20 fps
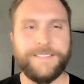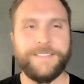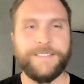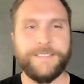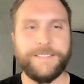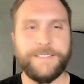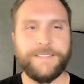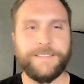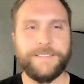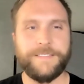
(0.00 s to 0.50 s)

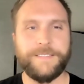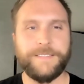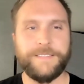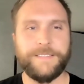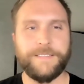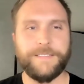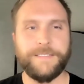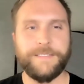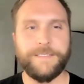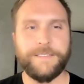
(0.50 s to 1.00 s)

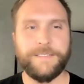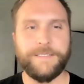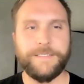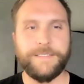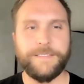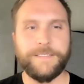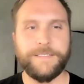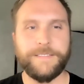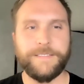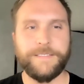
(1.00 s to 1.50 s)

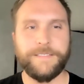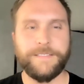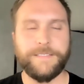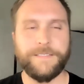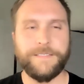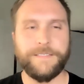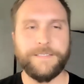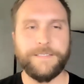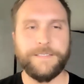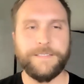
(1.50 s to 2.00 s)

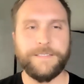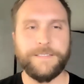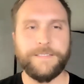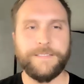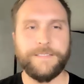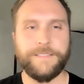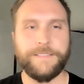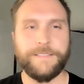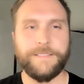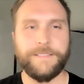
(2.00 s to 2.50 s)

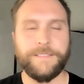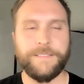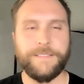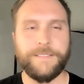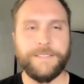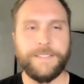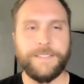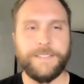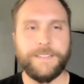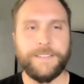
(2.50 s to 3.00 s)

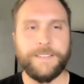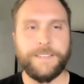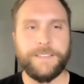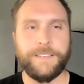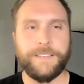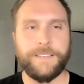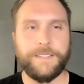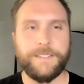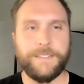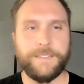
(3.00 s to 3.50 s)

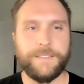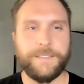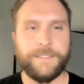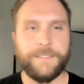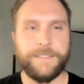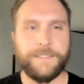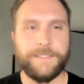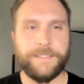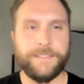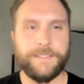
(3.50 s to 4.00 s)

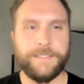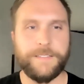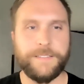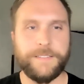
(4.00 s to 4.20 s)
[no speech]